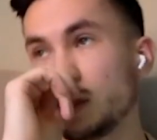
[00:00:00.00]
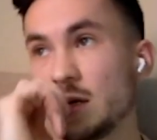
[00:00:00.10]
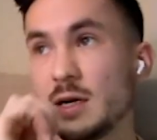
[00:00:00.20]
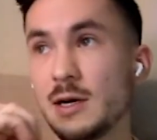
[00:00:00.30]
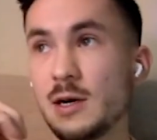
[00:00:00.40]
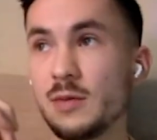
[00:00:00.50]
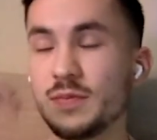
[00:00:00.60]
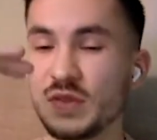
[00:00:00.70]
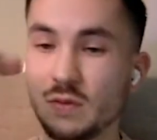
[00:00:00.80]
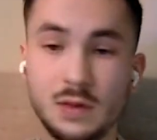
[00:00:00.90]
Uh,
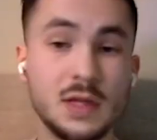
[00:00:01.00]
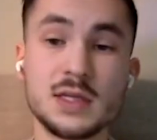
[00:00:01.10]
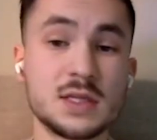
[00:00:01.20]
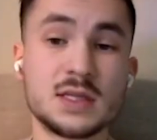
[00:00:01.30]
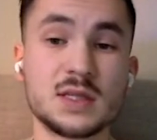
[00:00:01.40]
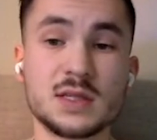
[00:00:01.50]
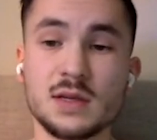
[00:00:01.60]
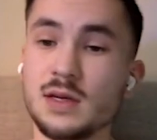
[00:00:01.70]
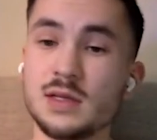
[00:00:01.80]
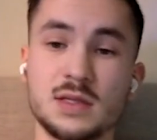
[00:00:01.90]
so lists
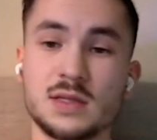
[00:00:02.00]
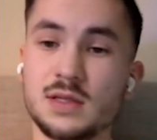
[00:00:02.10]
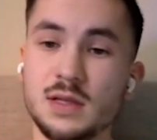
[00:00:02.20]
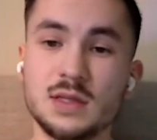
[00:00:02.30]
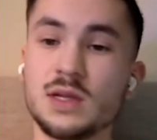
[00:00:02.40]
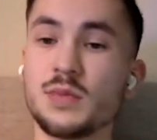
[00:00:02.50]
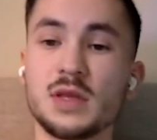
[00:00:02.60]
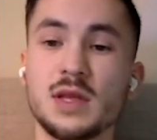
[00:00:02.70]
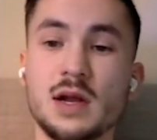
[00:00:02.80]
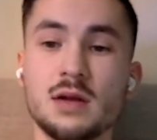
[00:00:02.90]
is is
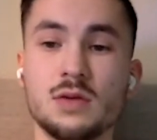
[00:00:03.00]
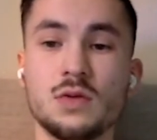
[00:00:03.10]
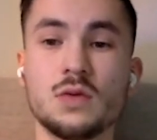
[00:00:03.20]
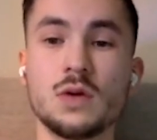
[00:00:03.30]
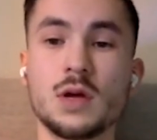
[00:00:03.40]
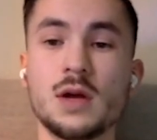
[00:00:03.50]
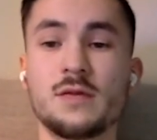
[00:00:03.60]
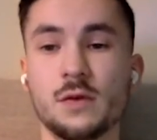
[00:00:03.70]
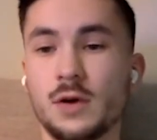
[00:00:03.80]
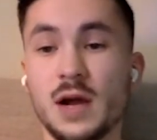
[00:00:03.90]
something that I do
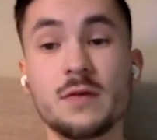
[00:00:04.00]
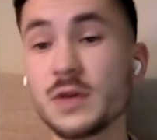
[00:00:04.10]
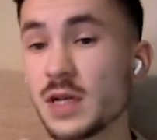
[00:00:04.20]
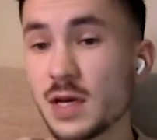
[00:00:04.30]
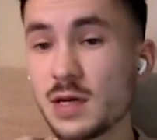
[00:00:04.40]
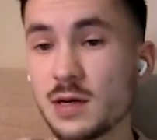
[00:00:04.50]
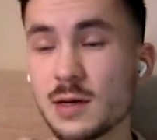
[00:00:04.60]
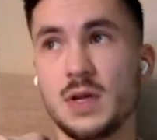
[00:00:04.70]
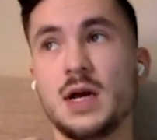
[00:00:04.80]
for every day.